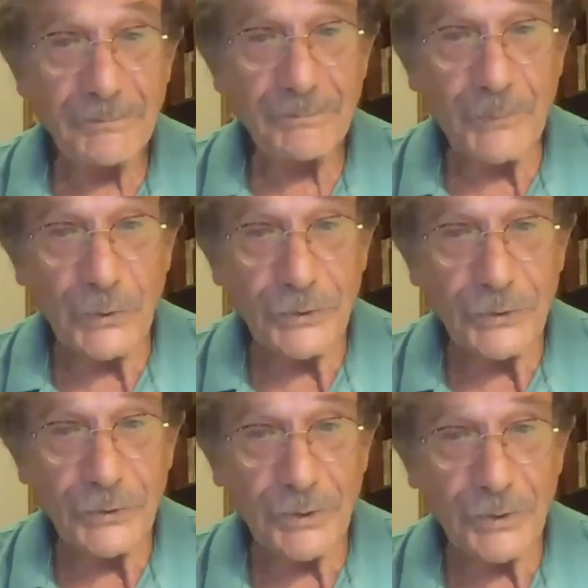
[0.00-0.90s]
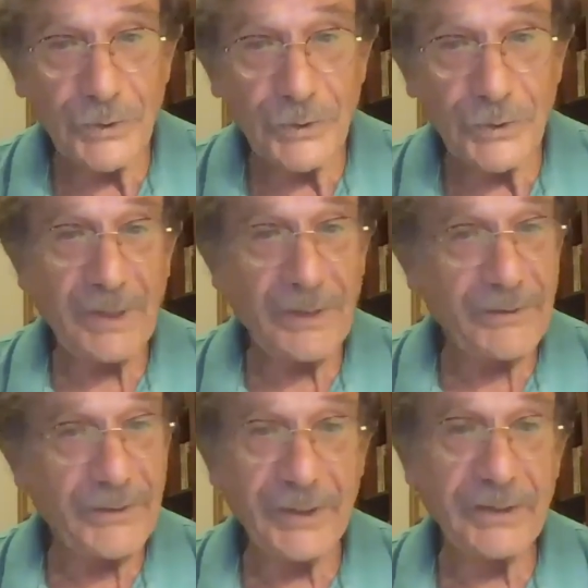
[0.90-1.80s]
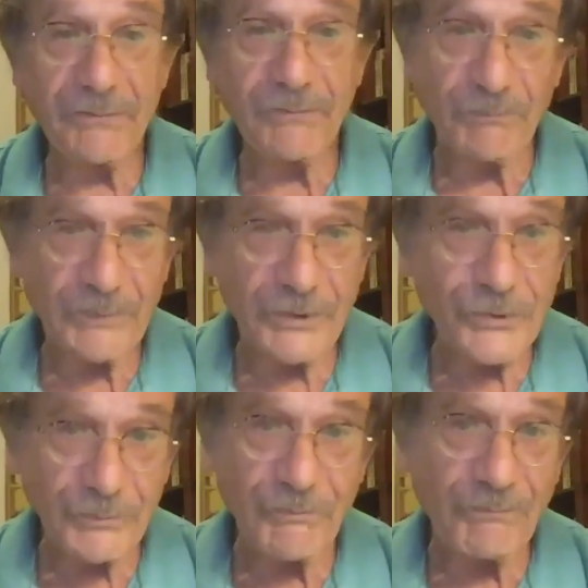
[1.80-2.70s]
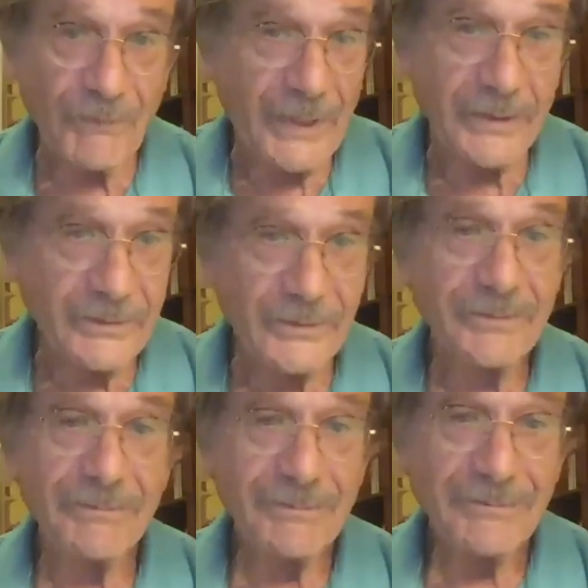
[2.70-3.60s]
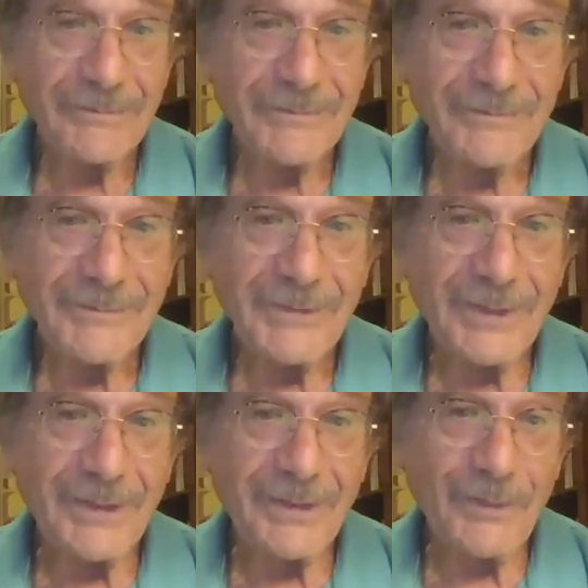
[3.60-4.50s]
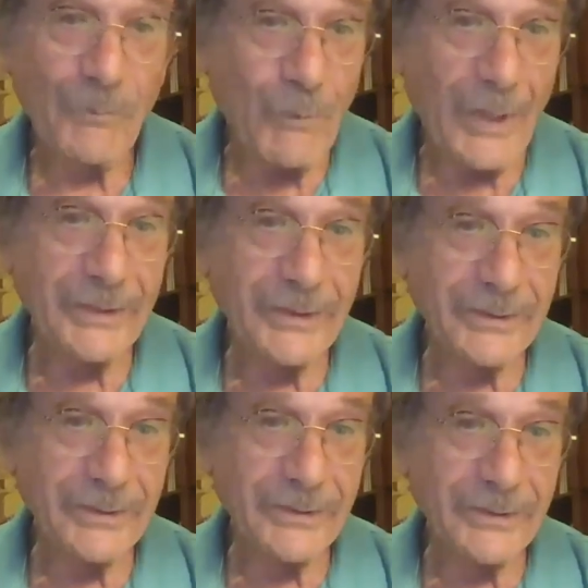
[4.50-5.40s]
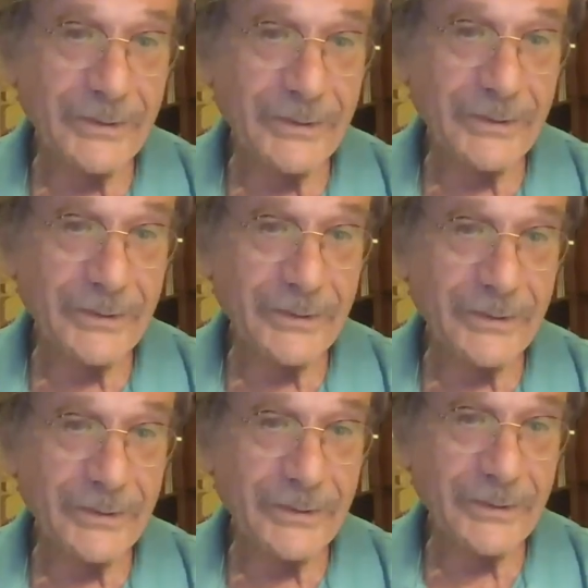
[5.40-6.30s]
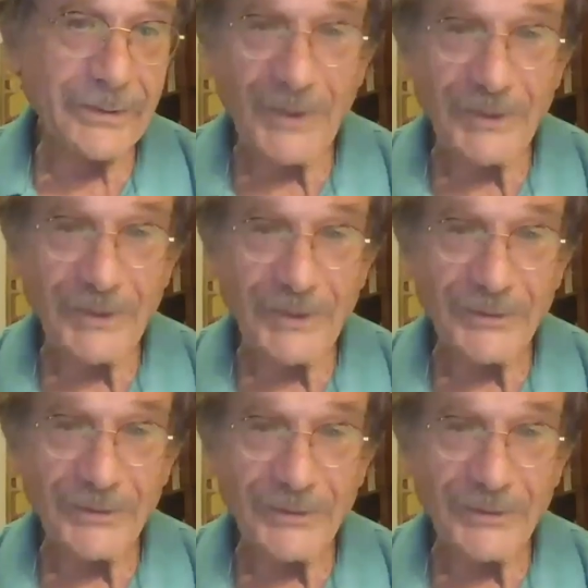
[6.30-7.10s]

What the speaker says: body of people, and I think it should reflect a wider consensus in the profession.